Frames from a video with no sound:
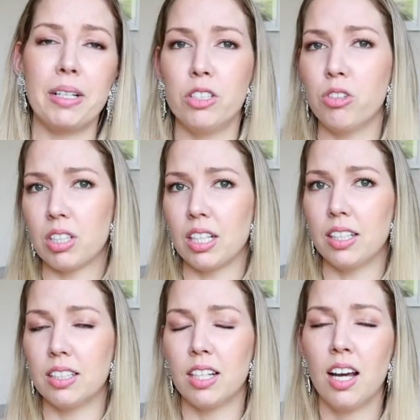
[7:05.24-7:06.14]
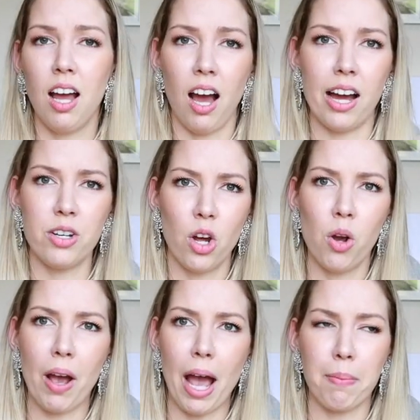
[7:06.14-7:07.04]
in New Zealand. I
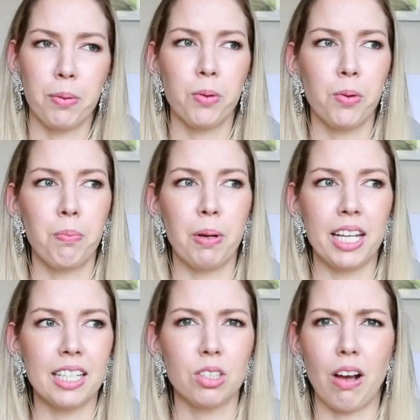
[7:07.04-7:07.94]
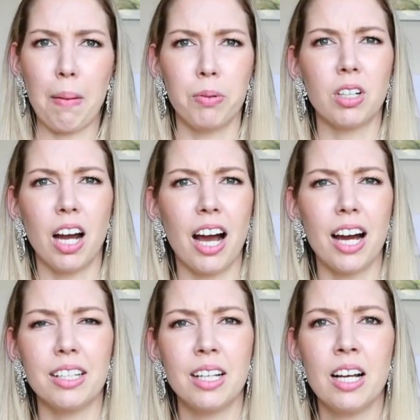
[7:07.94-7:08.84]
know Applebee's or Apple
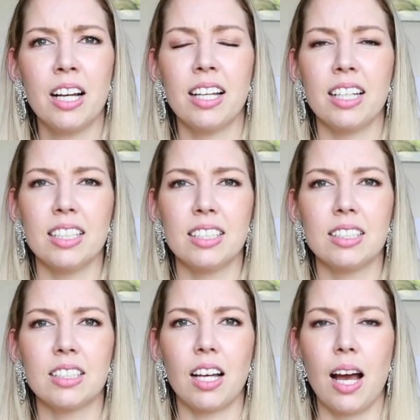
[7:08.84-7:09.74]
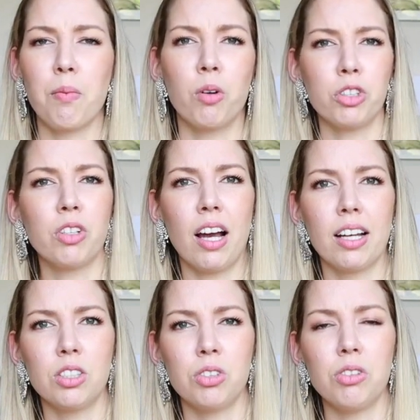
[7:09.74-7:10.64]
Guard is what you
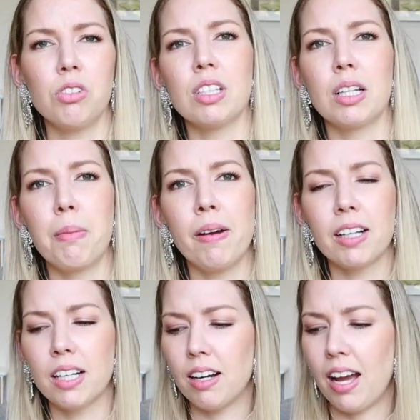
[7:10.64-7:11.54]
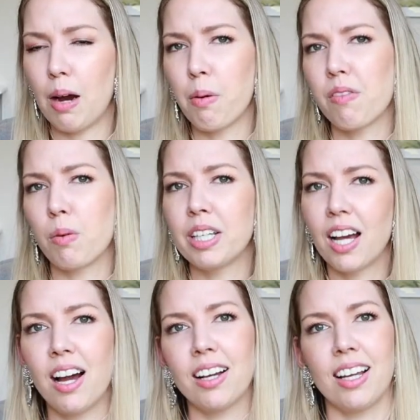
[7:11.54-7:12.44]
guys use in America. However, we
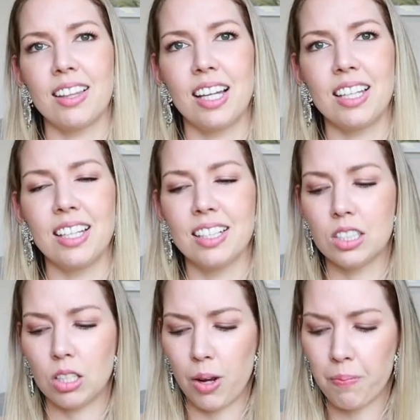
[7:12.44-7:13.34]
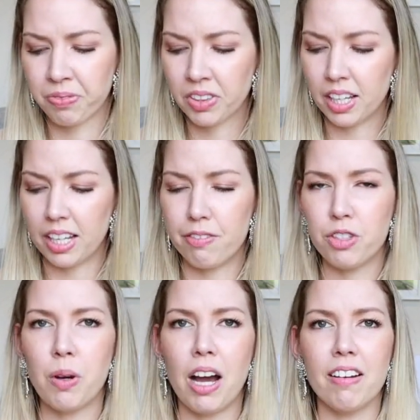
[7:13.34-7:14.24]
can't get that here. So if
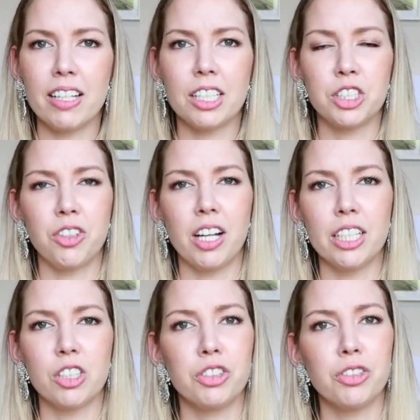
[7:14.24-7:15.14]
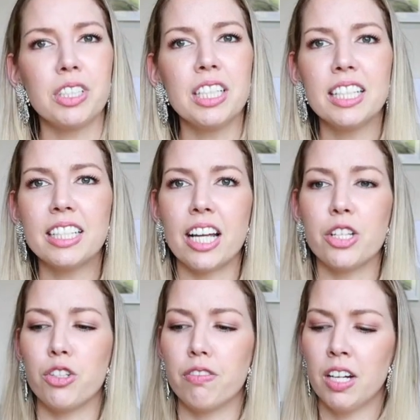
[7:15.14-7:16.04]
you are in Australia or New Zealand
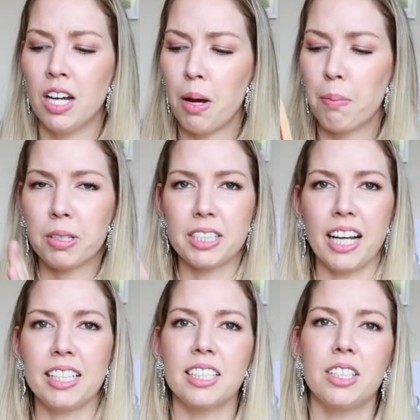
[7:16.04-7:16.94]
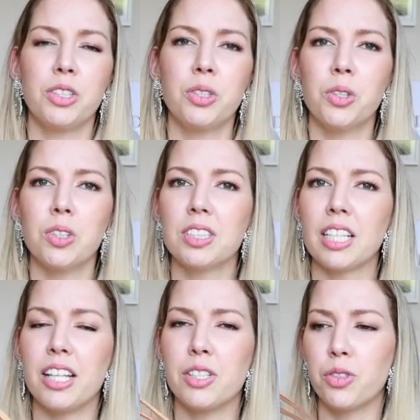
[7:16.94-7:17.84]
and you've protected yours
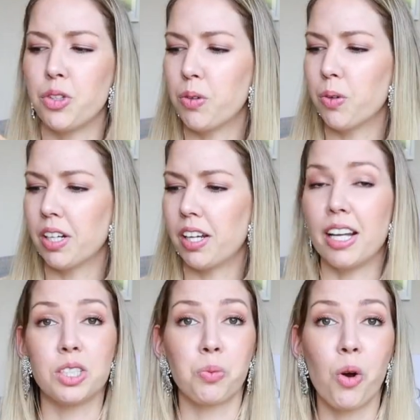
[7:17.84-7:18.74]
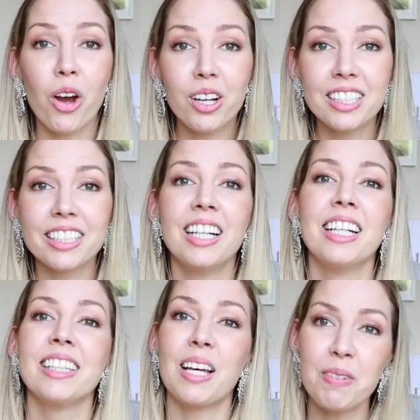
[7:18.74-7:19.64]
and it's worked,
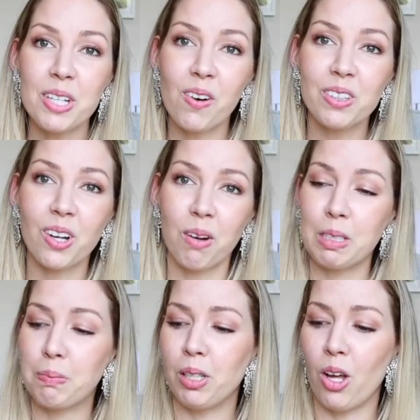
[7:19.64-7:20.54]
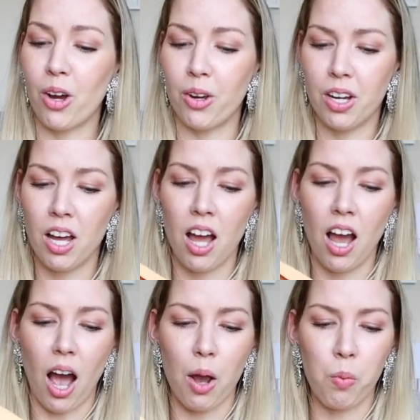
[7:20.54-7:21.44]
let me know in the comments below.
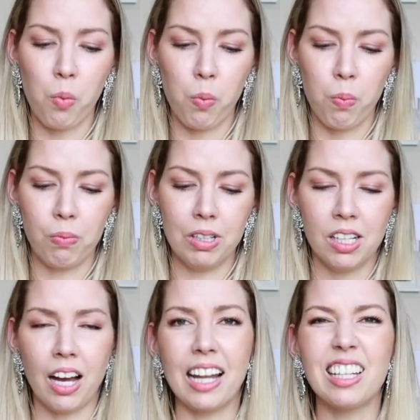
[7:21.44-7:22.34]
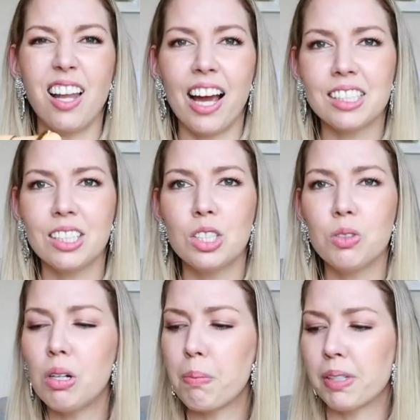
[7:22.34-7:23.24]
I'd like to
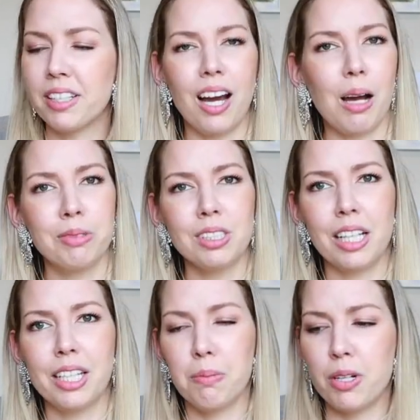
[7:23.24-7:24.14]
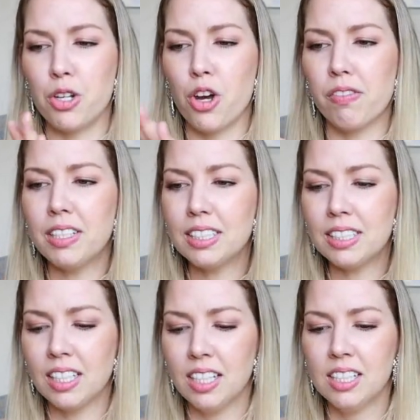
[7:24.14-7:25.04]
do it, but yeah, I'm just a little bit
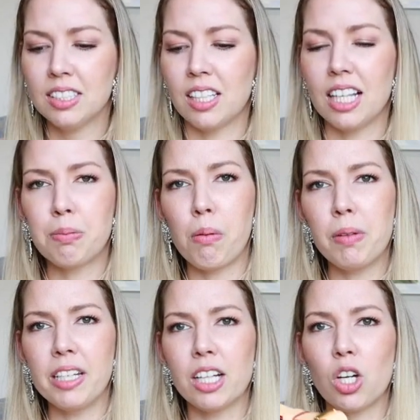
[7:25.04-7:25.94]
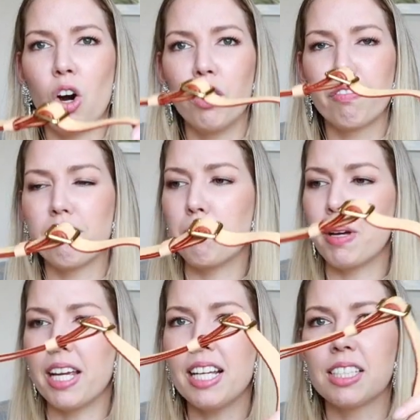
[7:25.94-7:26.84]
nervous. So that's probably a con for
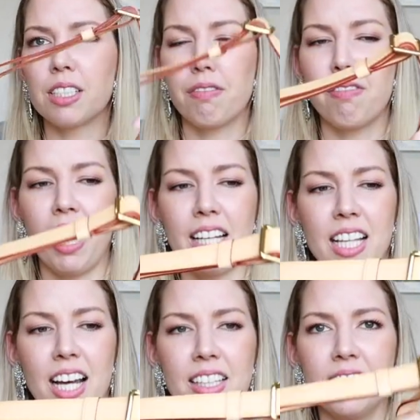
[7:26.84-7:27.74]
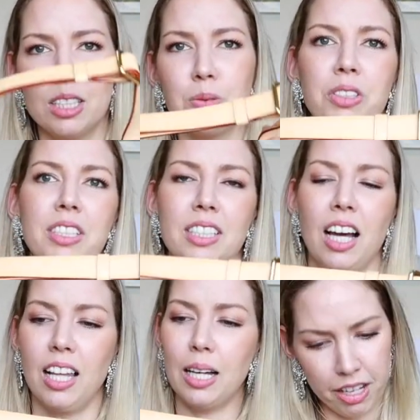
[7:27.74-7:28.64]
me, is the fact that this will
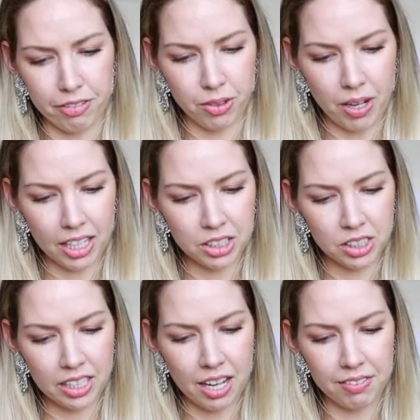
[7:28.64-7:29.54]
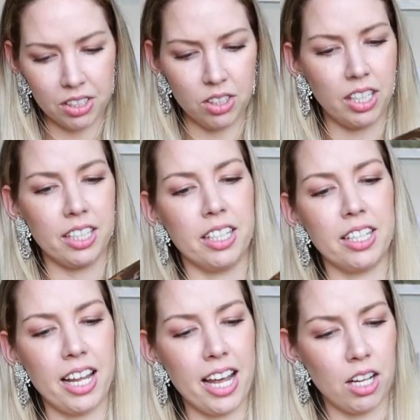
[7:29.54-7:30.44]
discolor. If you actually have a look at it
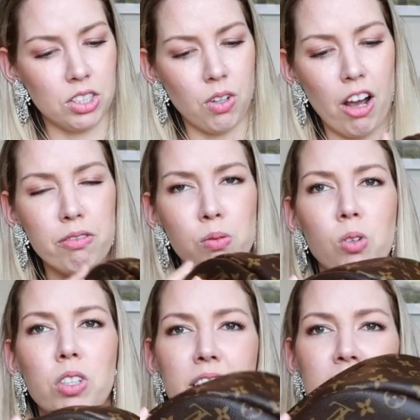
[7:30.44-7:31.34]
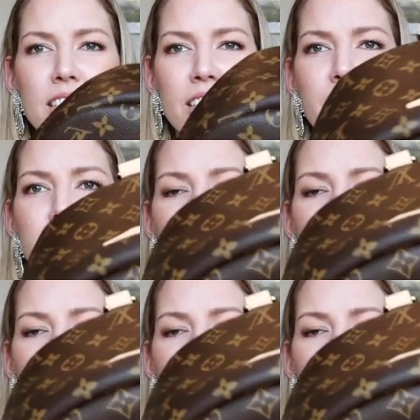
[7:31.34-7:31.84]
now, so I've worn this in the